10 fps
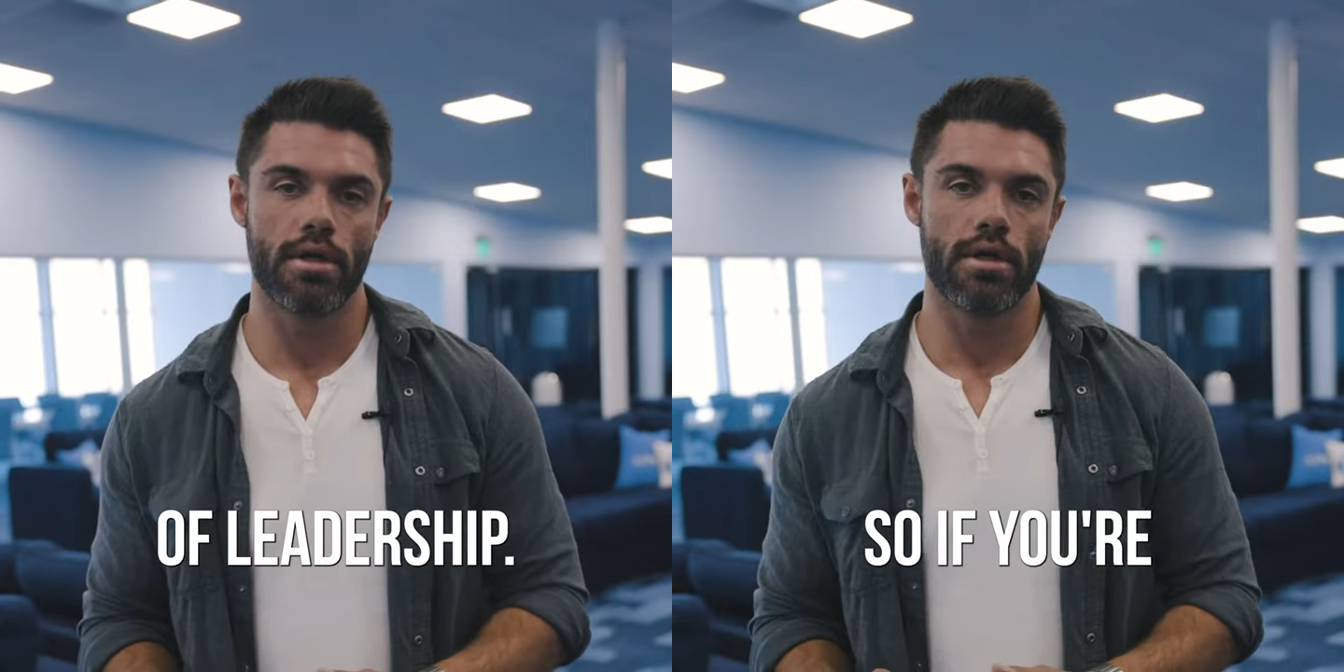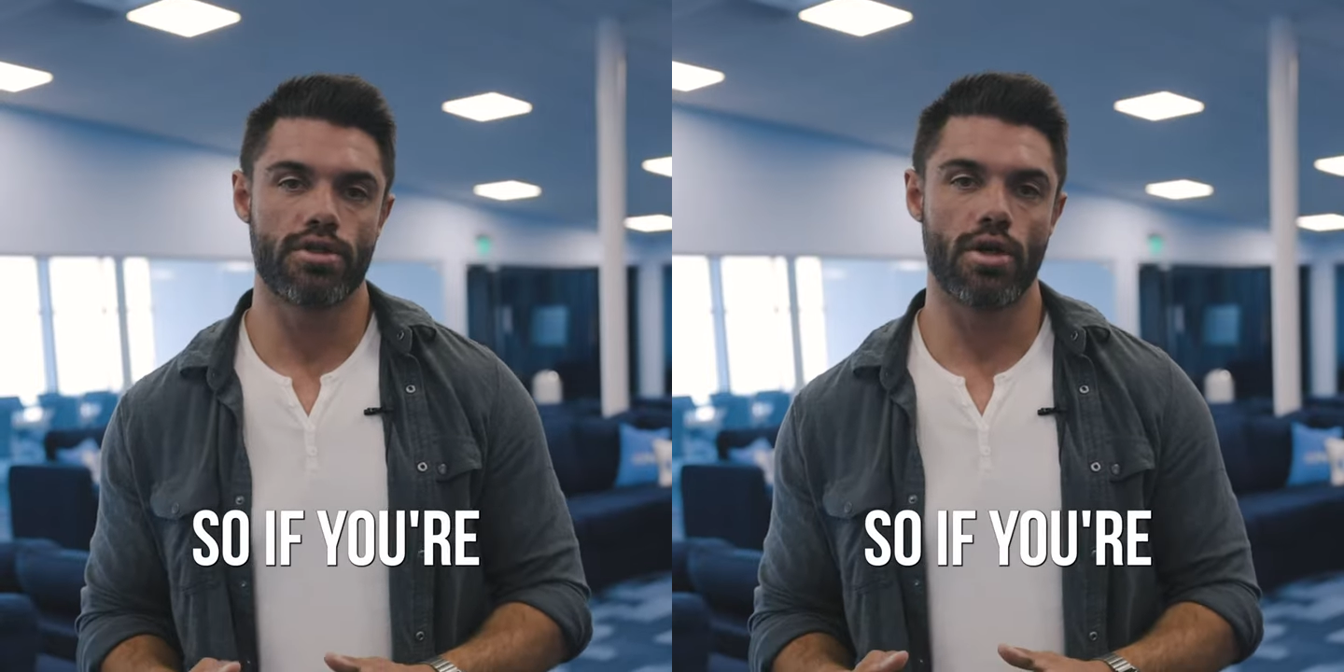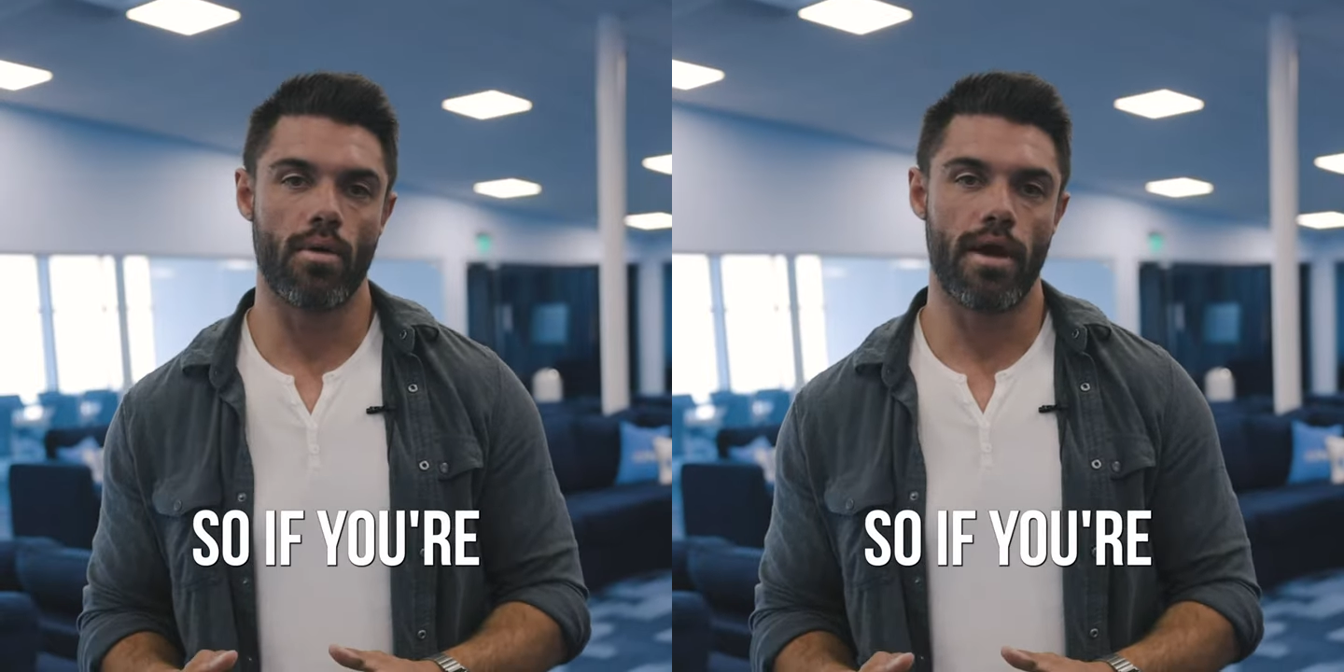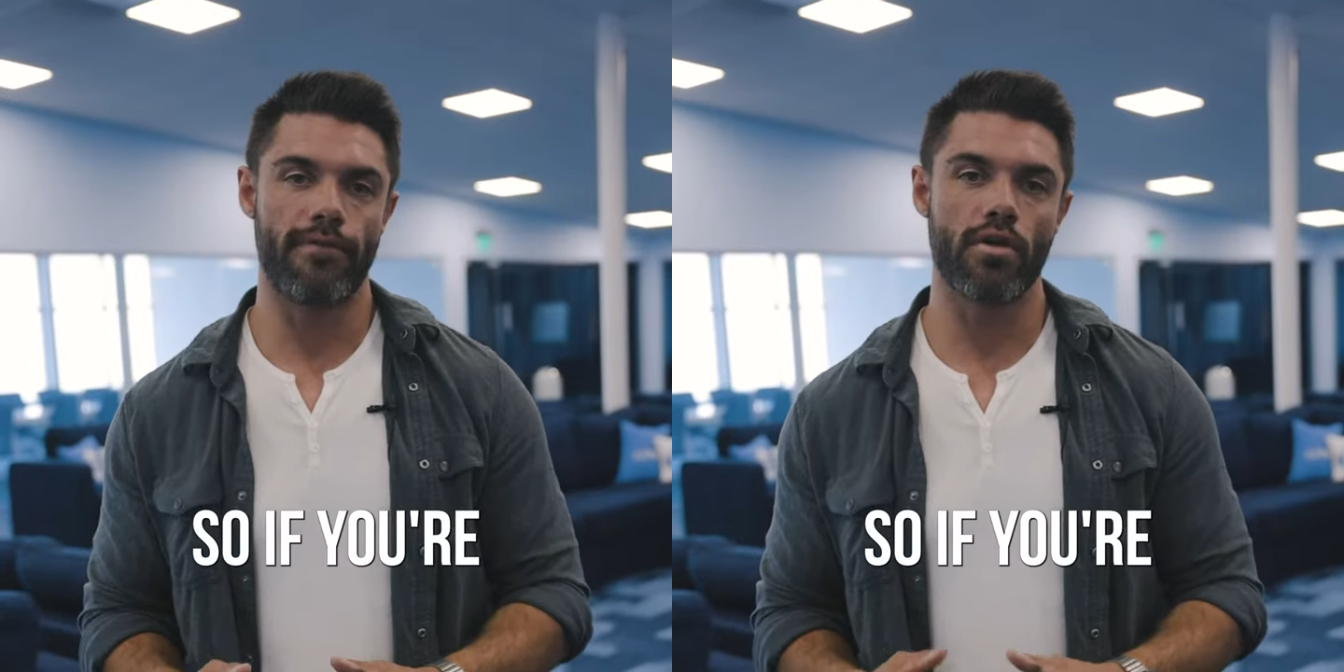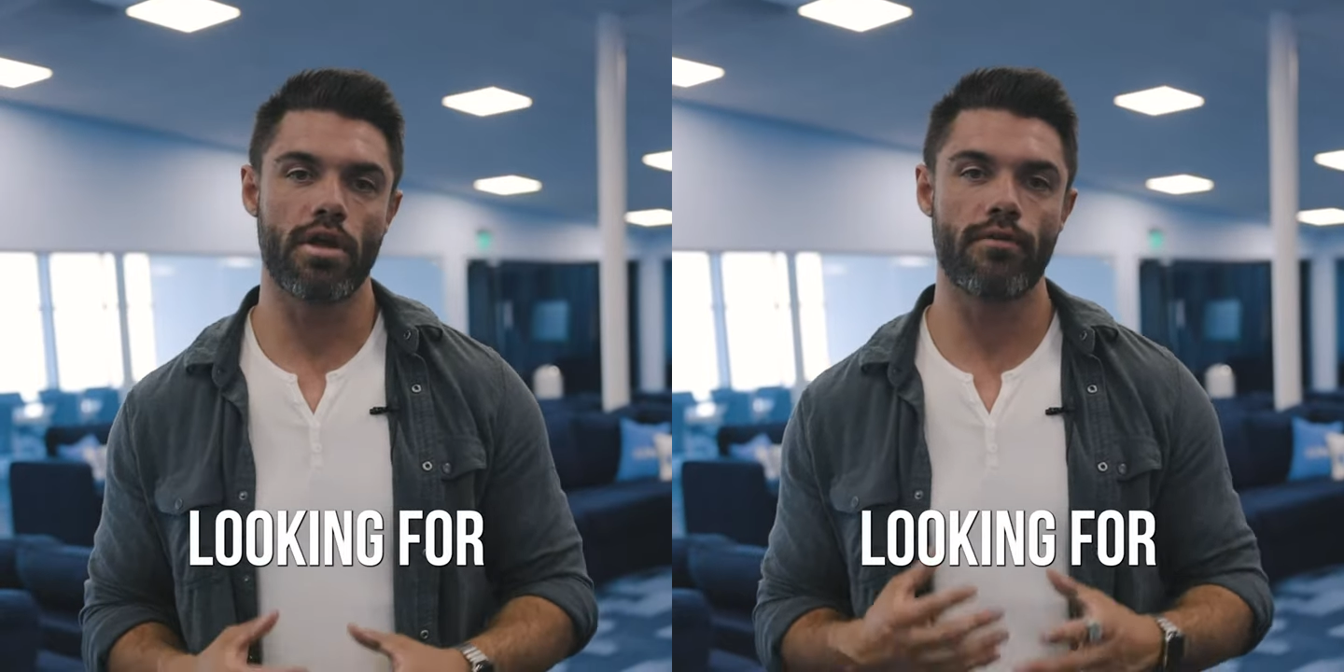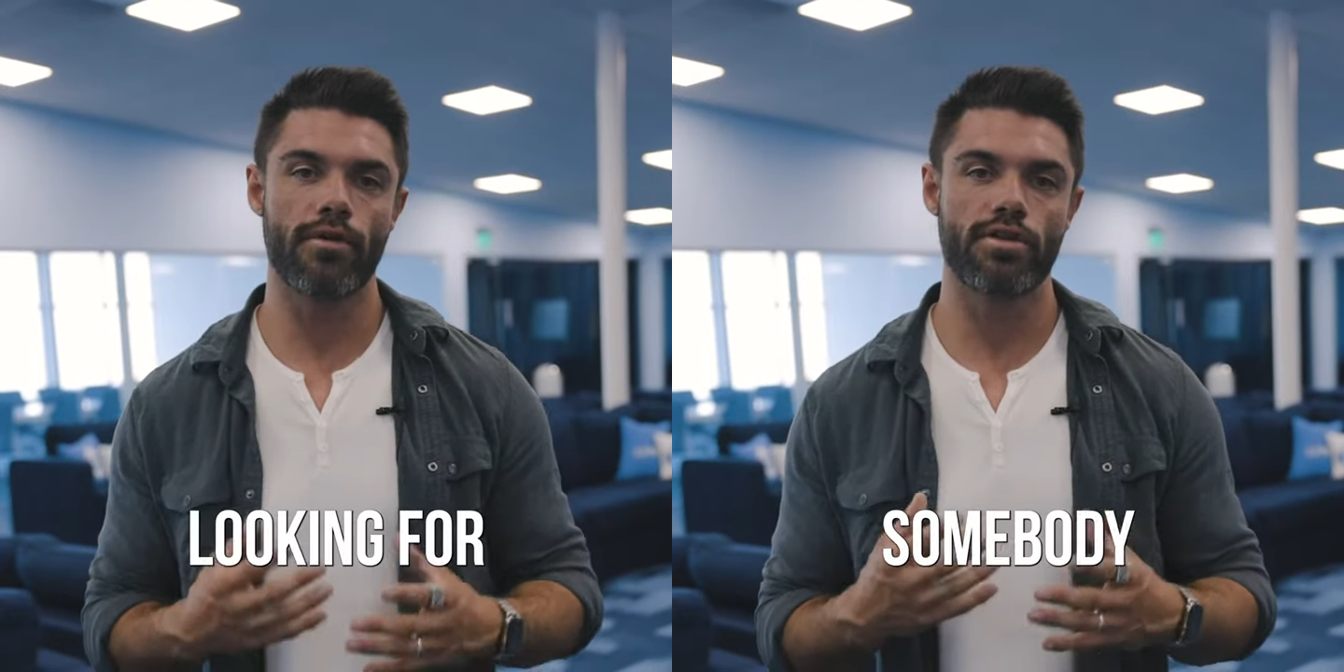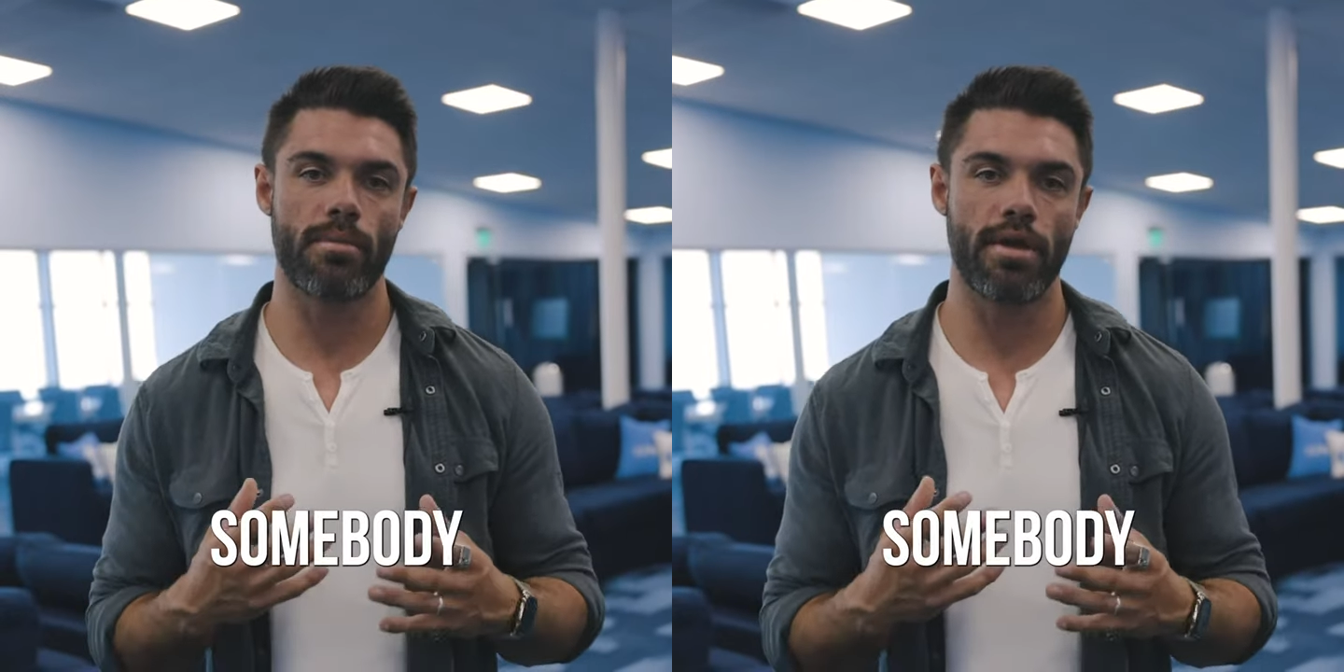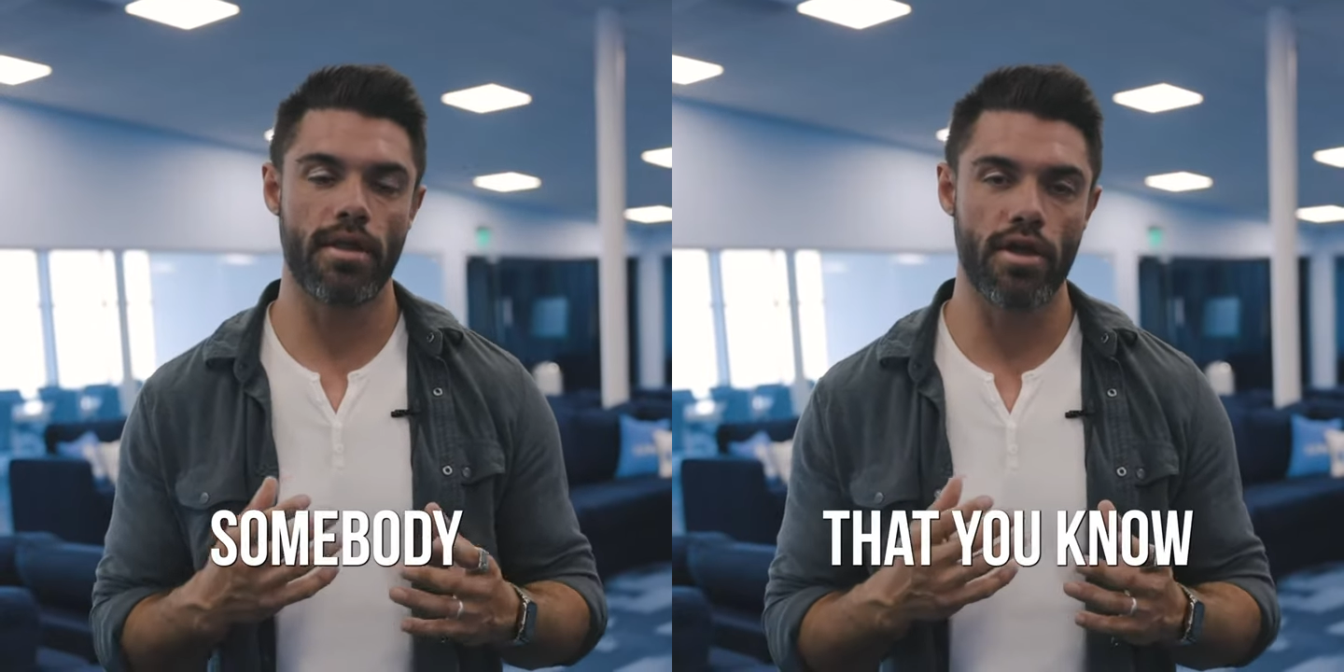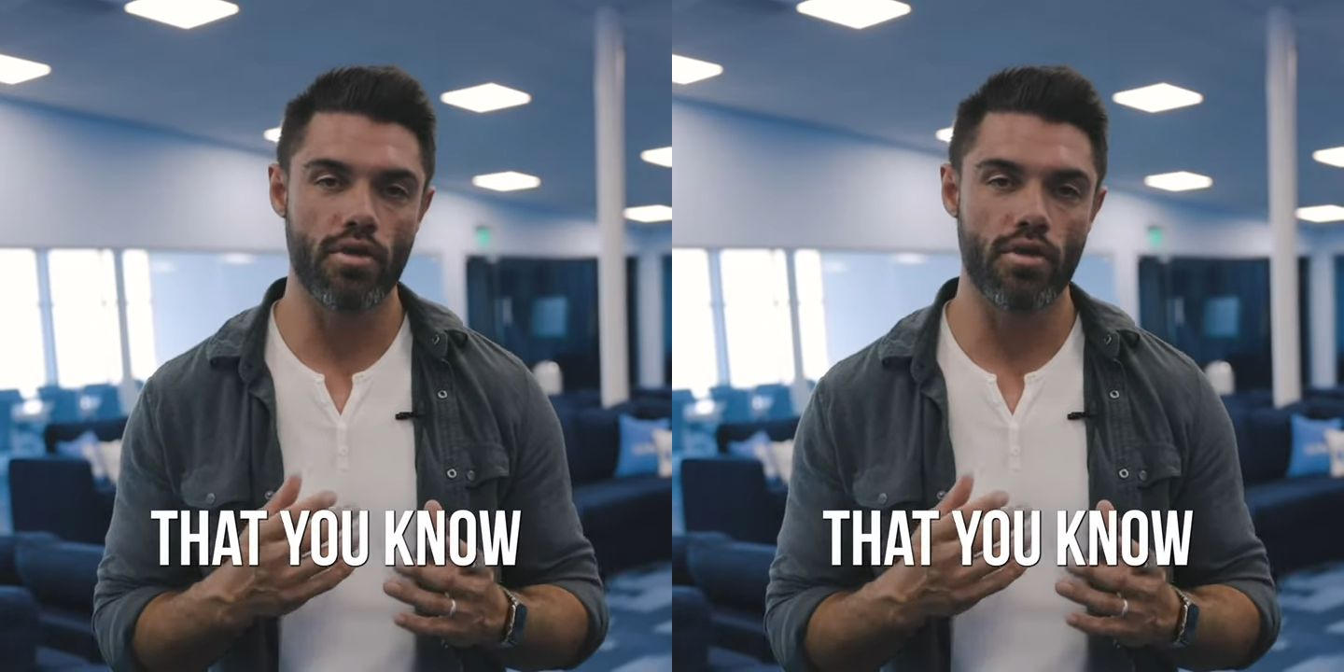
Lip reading: So if you're looking for somebody that